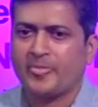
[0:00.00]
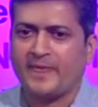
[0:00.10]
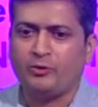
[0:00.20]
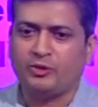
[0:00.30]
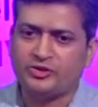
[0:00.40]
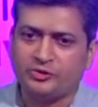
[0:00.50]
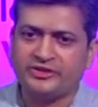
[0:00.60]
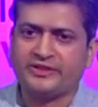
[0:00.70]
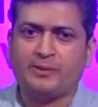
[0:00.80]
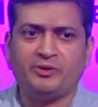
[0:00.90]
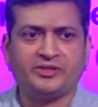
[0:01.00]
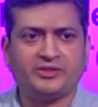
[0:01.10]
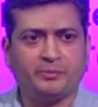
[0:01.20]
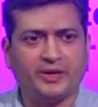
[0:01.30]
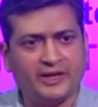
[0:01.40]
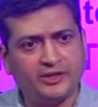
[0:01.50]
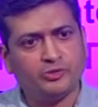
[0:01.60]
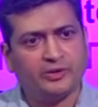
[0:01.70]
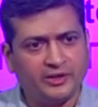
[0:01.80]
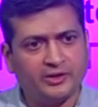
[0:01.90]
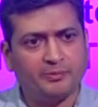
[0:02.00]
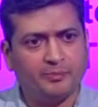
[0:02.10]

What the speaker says: And once you establish the brand, you end up